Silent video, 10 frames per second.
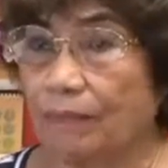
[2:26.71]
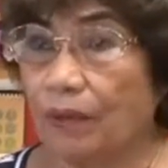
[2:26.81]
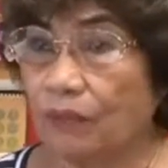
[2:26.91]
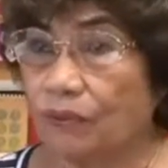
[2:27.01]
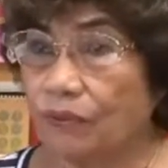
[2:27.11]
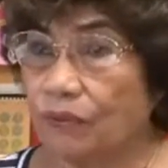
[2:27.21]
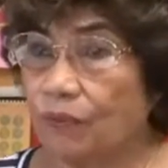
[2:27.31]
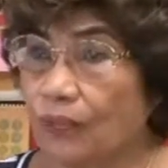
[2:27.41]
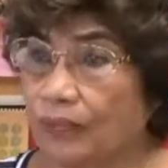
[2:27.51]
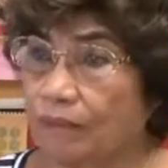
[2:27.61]
ponder
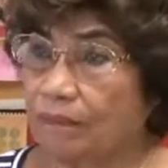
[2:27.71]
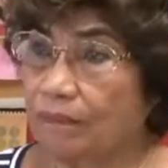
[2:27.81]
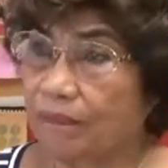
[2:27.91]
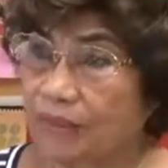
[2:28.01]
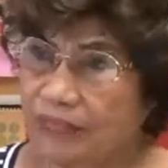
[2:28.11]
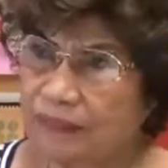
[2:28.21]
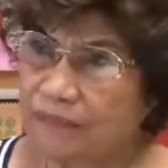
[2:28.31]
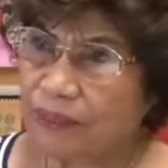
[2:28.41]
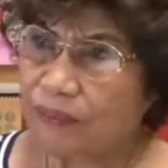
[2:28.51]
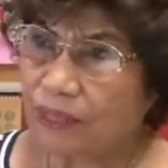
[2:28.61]
what makes
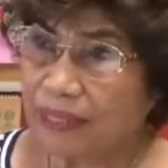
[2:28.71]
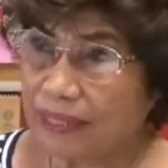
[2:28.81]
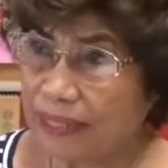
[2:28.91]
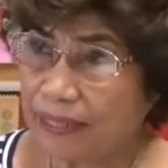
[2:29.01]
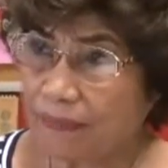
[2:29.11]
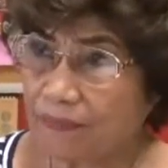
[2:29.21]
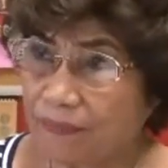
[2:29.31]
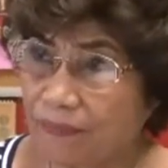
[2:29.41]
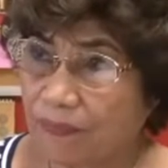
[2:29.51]
me what I am.